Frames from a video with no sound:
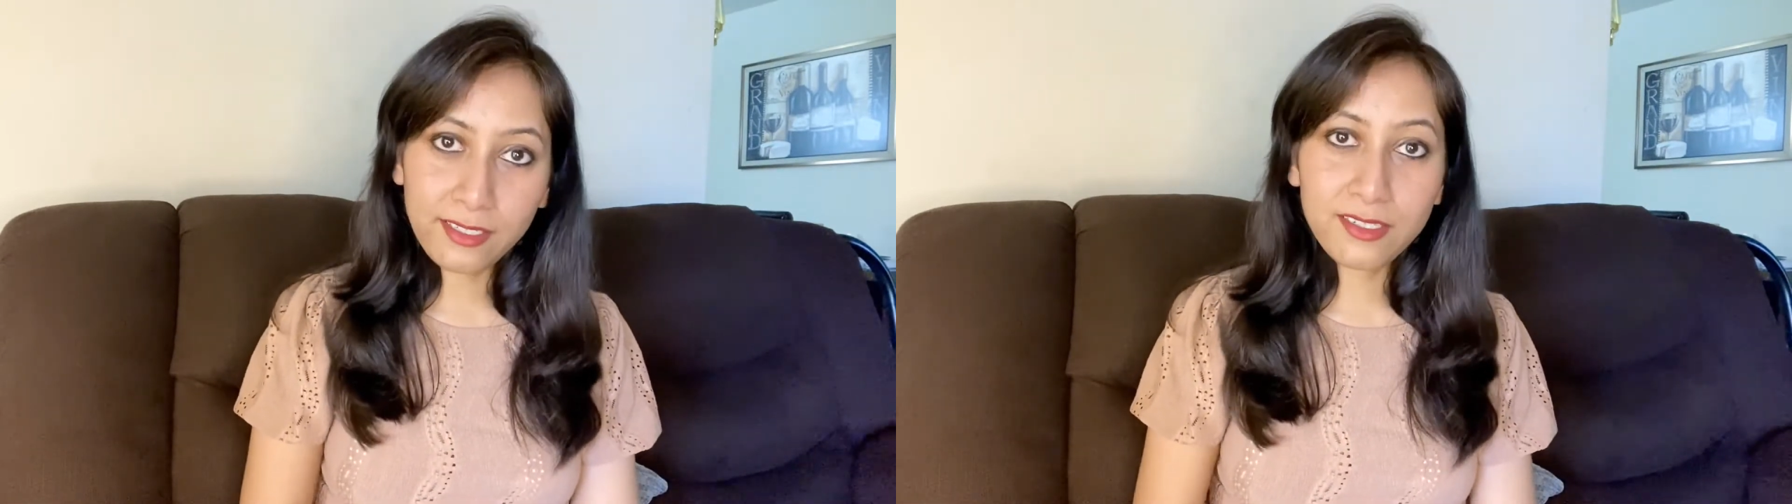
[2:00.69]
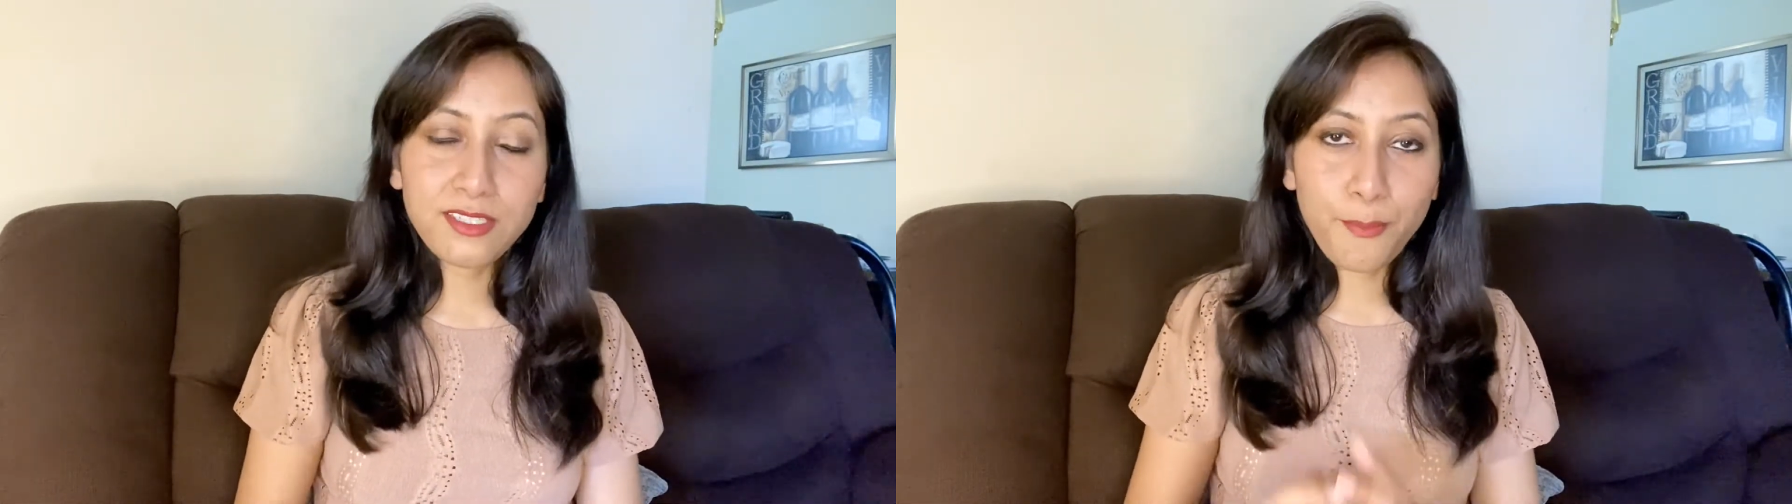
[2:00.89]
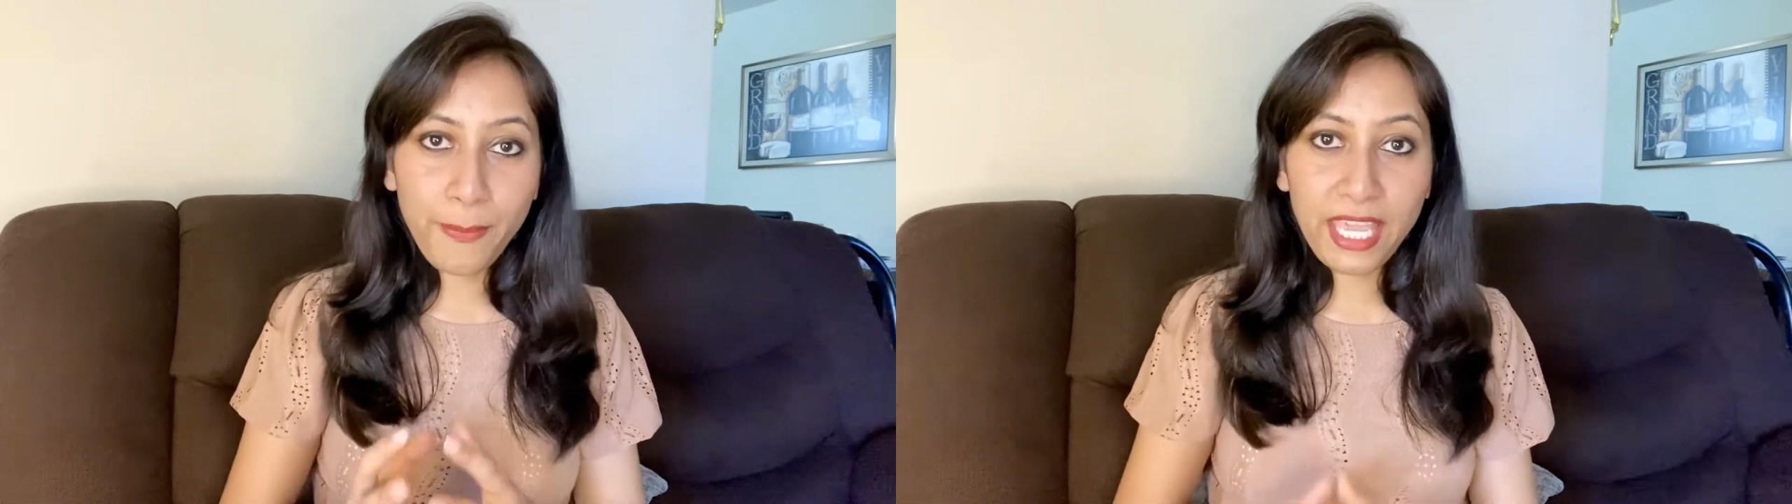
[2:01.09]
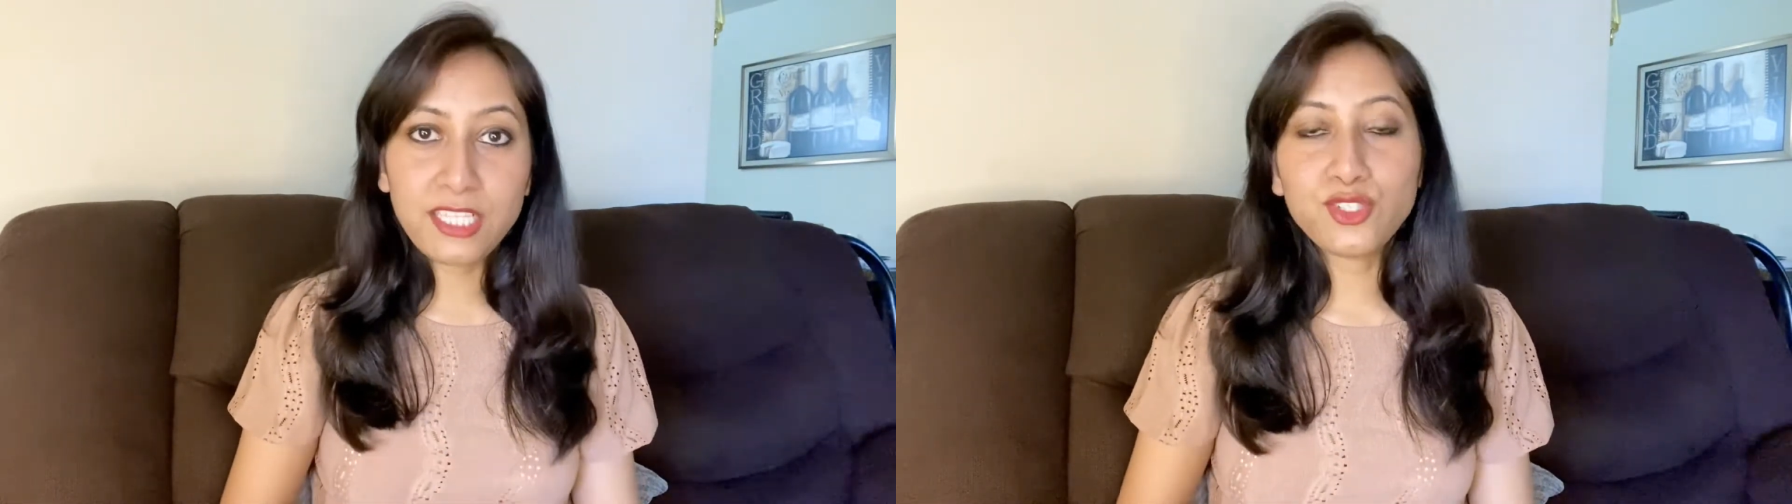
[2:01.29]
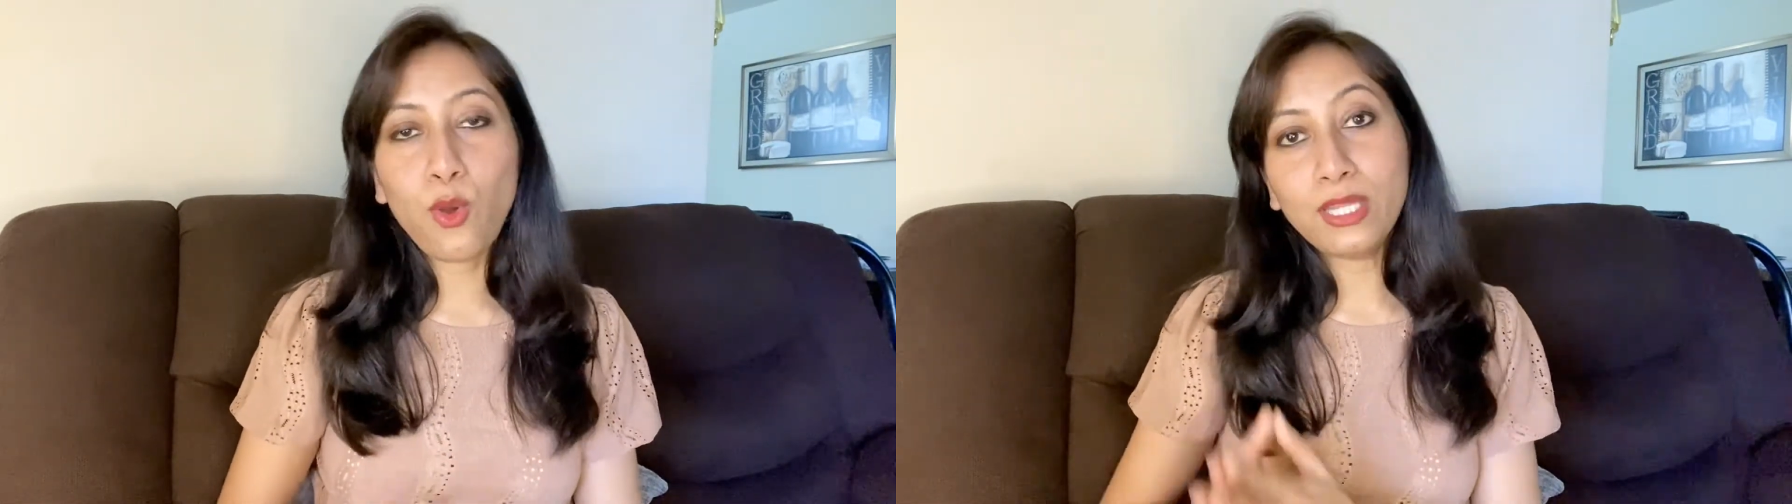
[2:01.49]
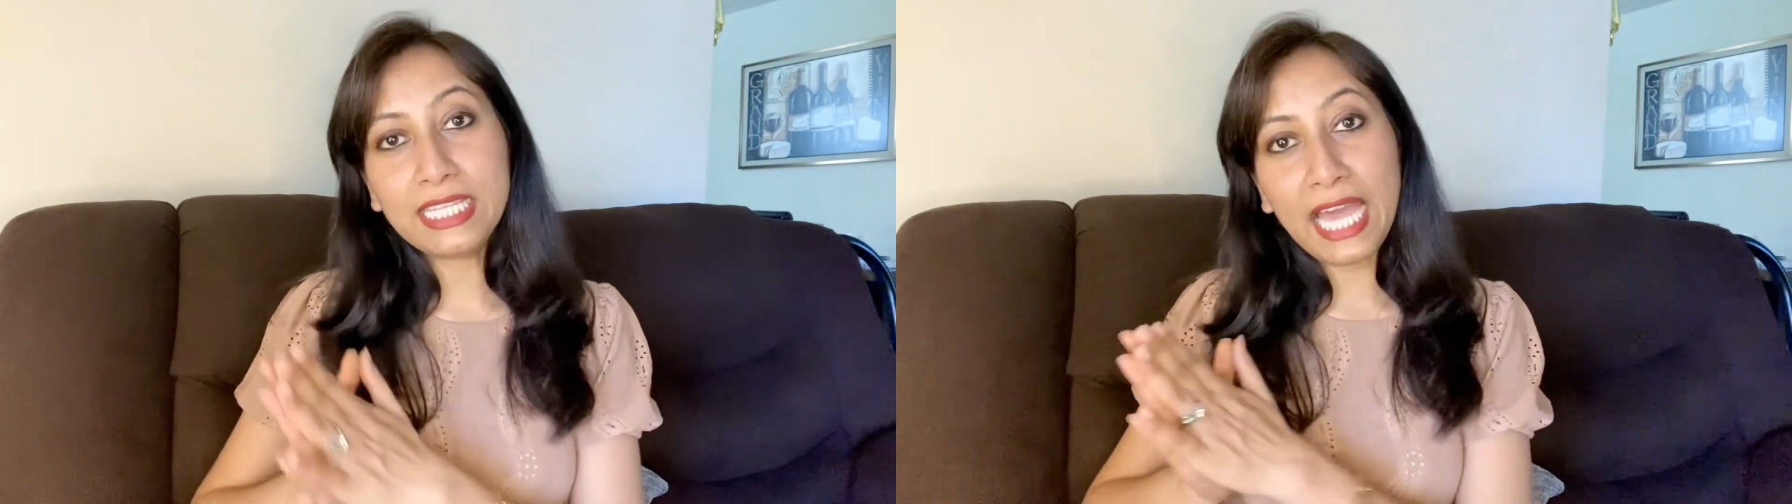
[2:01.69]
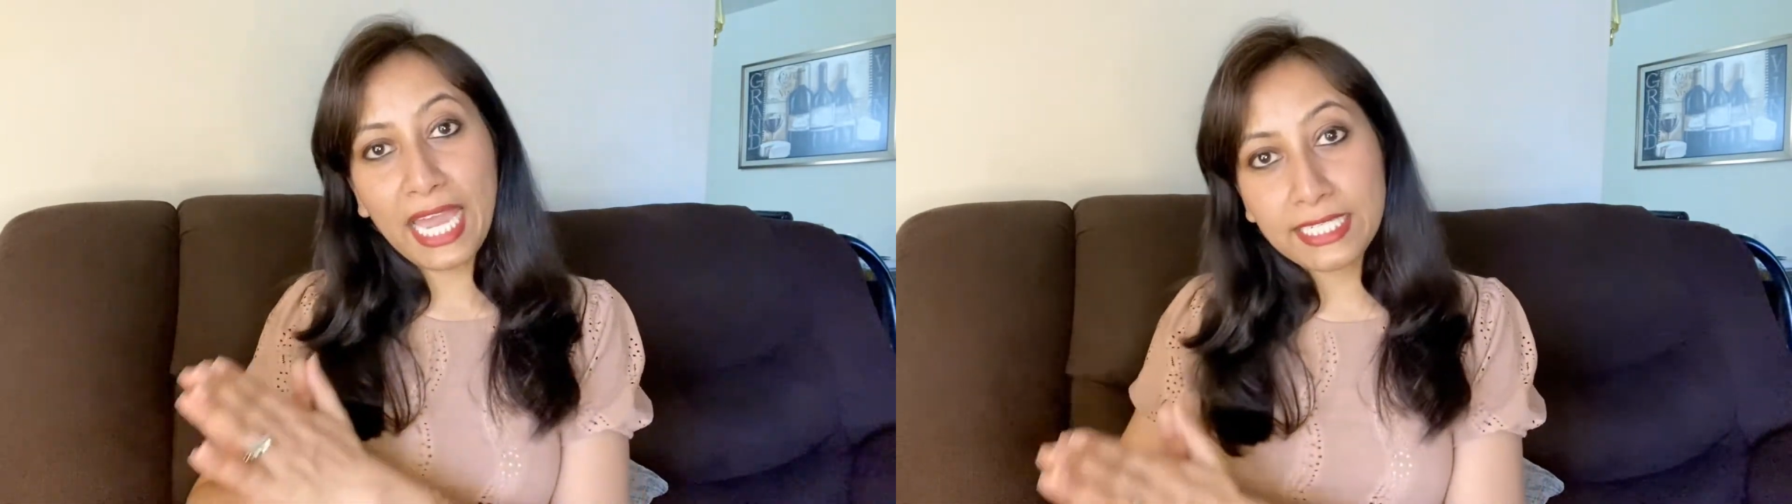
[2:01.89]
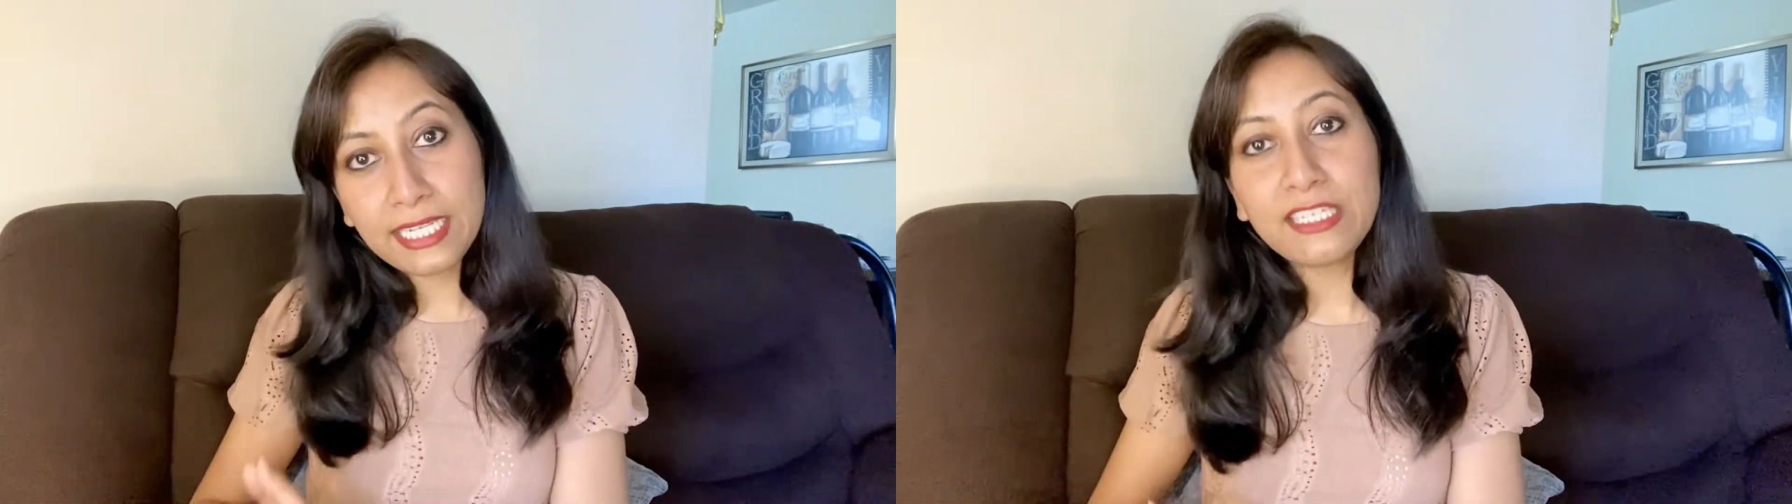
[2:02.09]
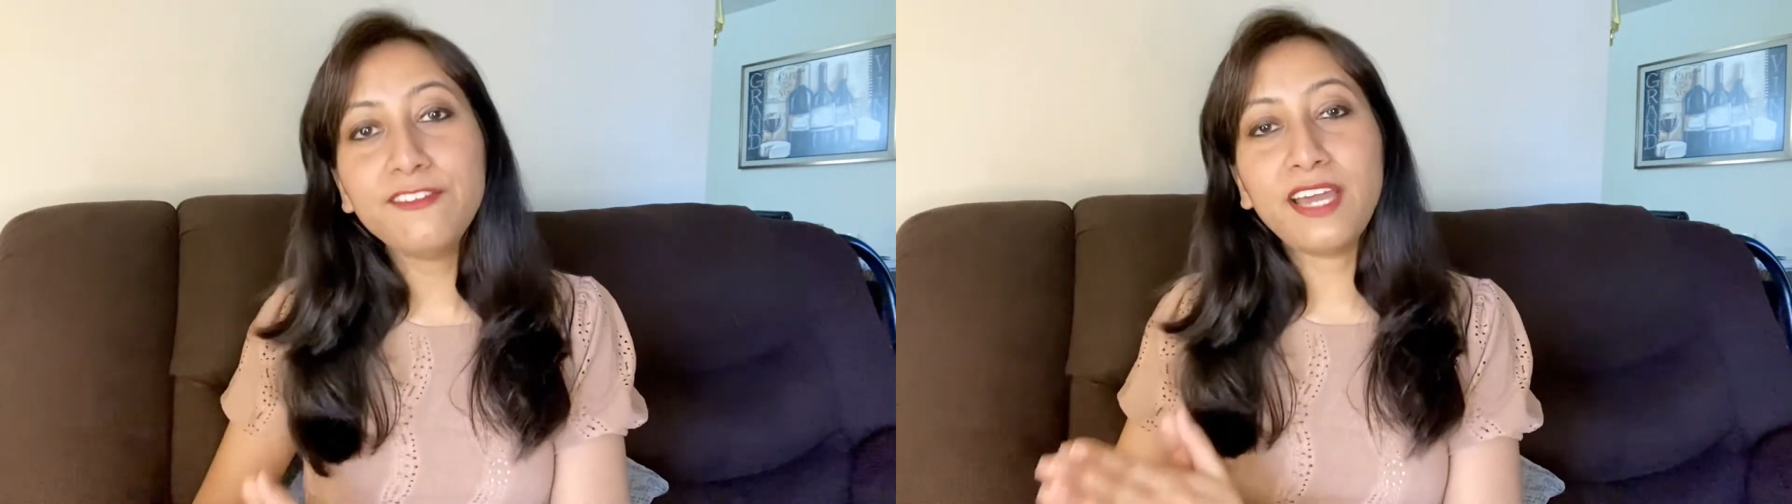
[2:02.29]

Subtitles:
based on the identified